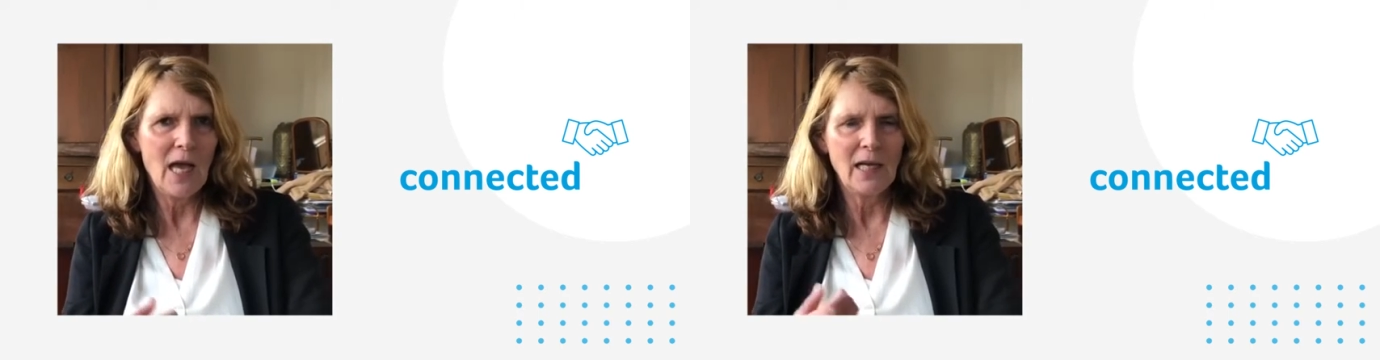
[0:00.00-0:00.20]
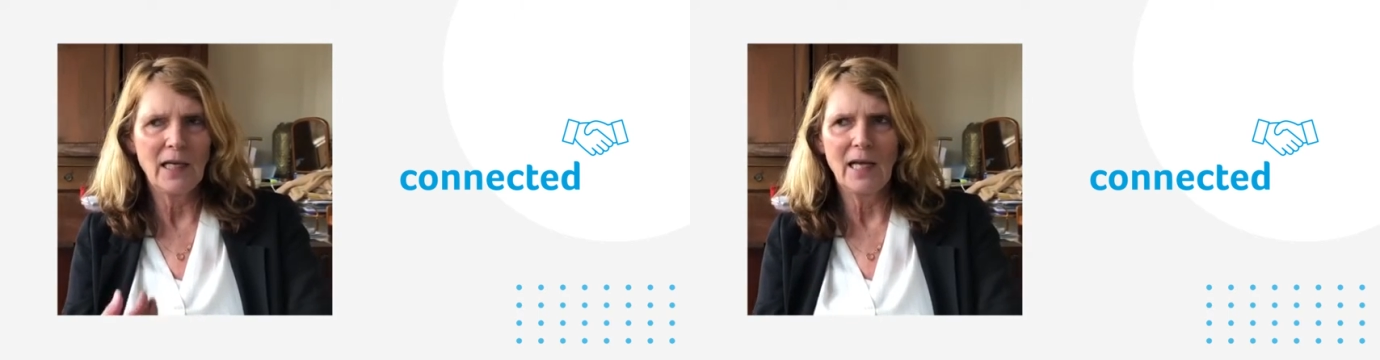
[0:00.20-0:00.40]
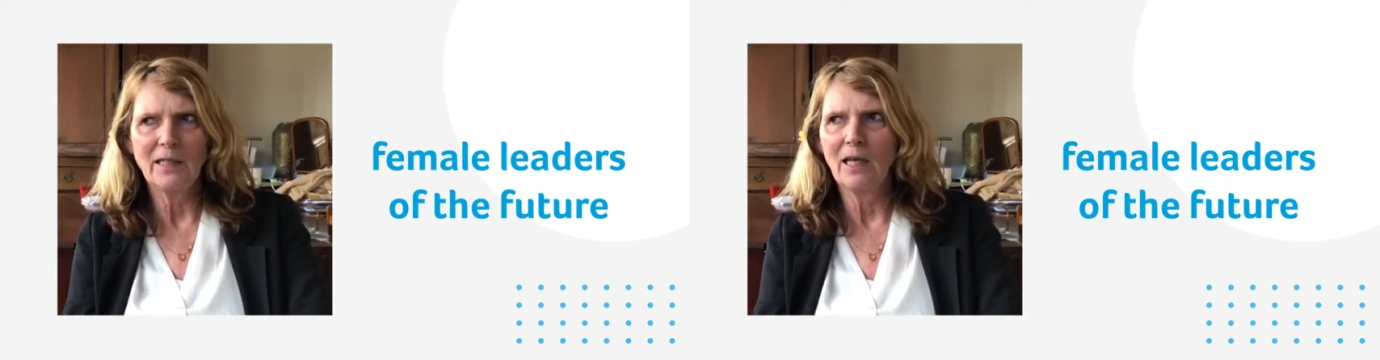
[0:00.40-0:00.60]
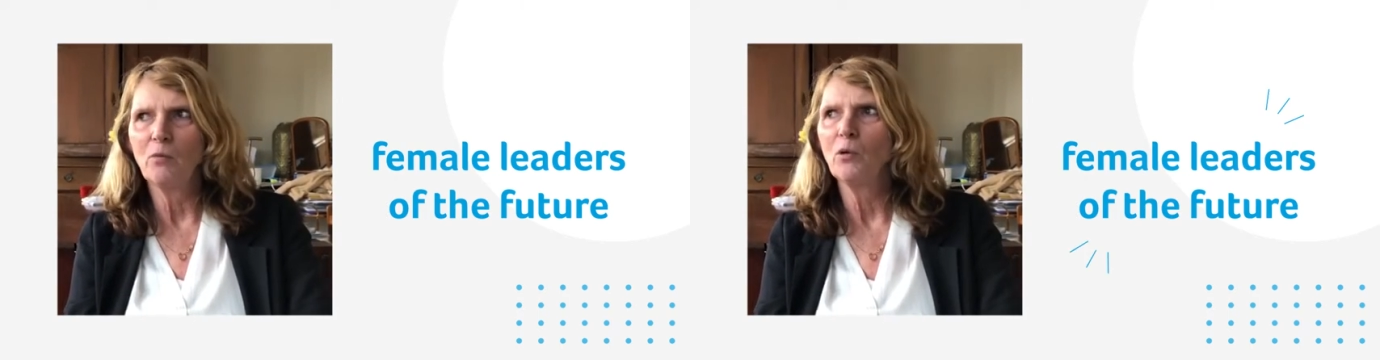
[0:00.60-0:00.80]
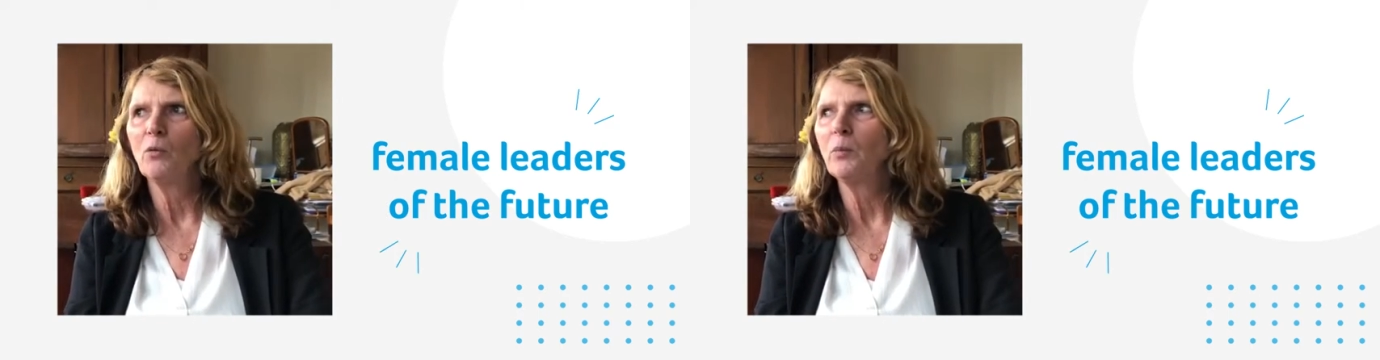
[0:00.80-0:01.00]
and that they
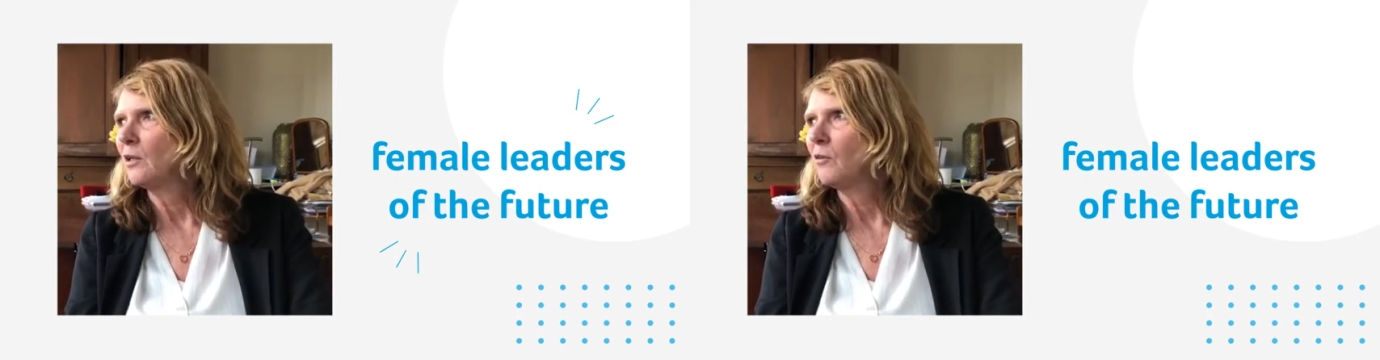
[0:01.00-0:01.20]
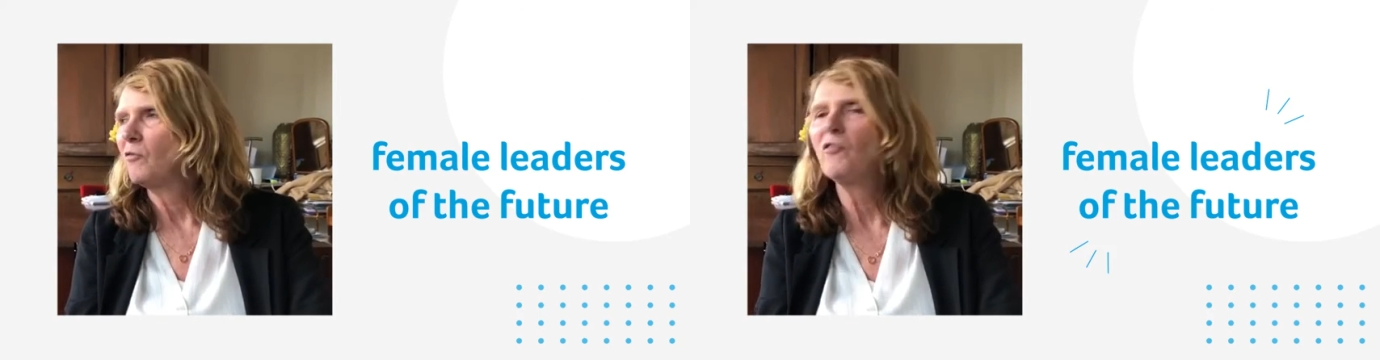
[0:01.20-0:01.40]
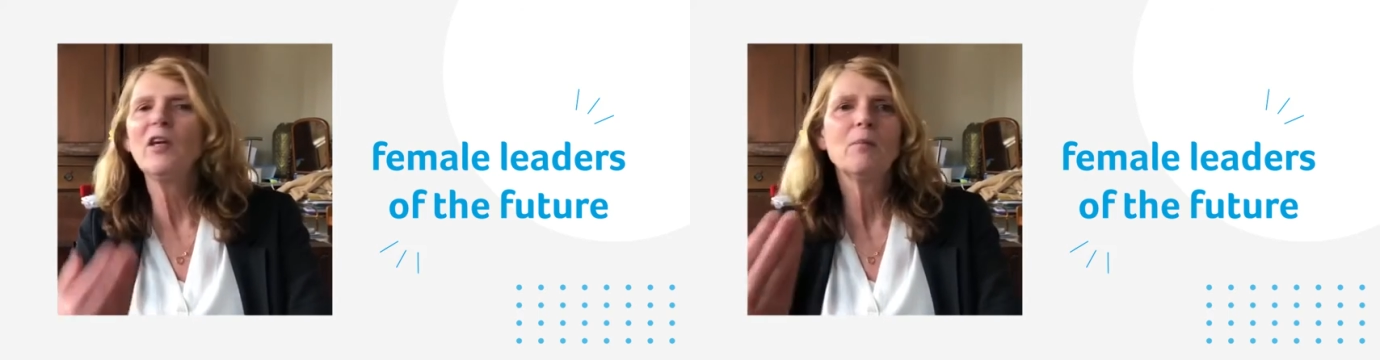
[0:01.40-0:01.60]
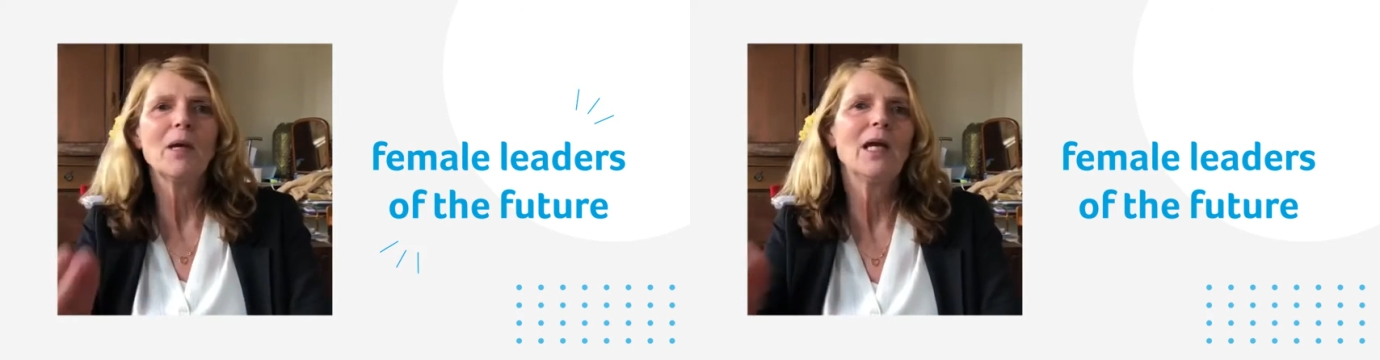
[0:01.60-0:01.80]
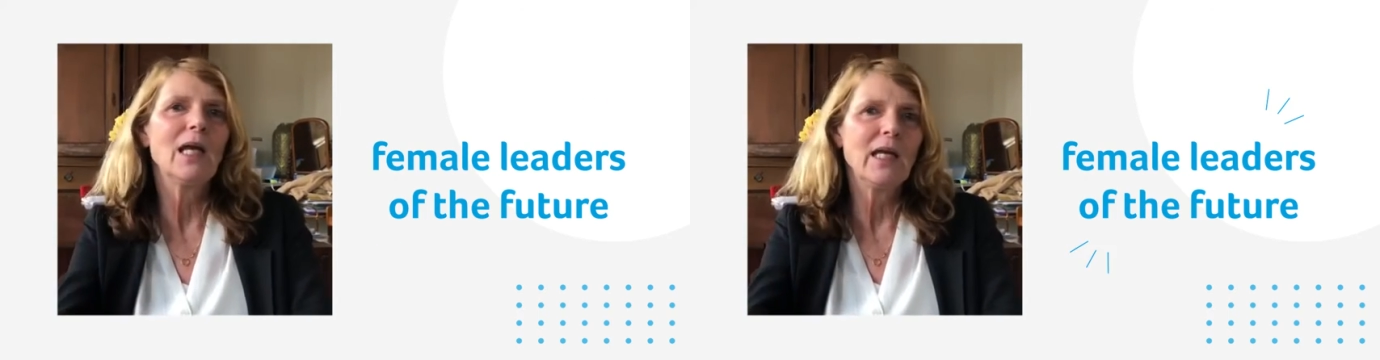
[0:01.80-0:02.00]
will be the
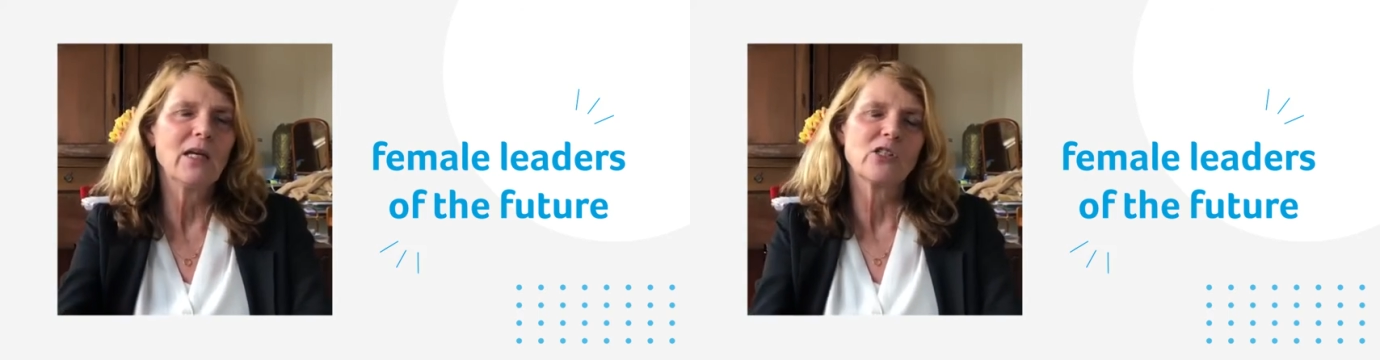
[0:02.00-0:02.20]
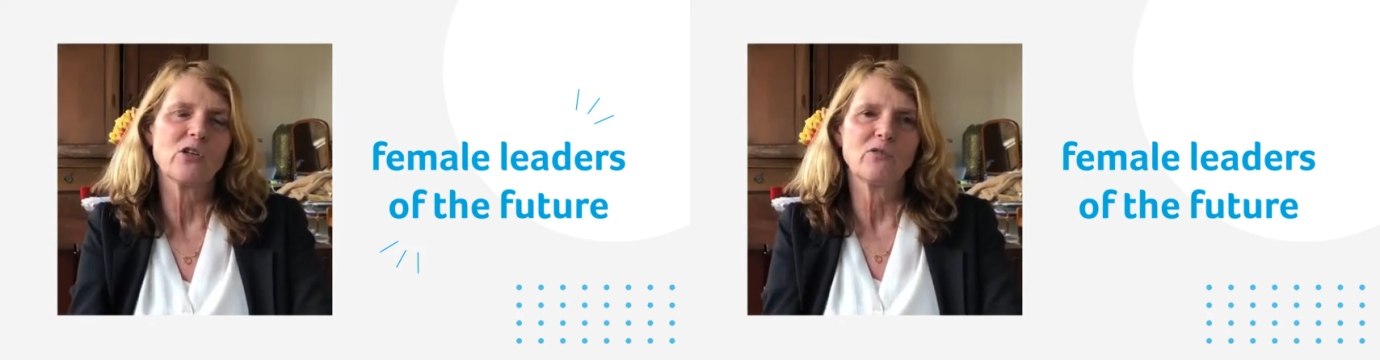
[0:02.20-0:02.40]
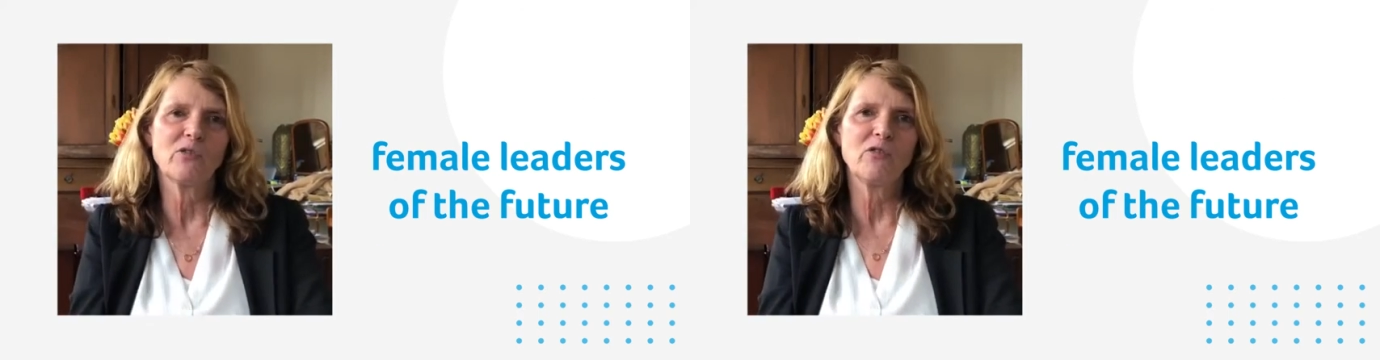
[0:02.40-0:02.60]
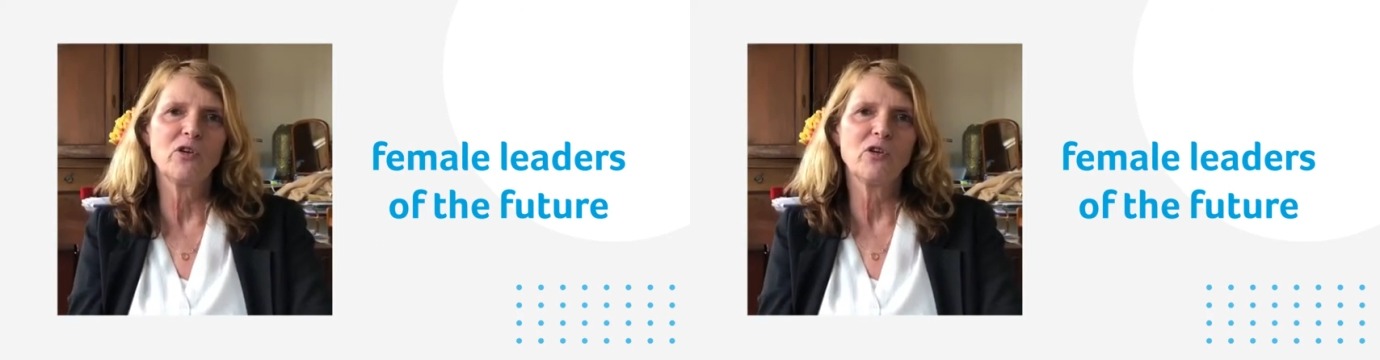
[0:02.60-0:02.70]
female leaders of the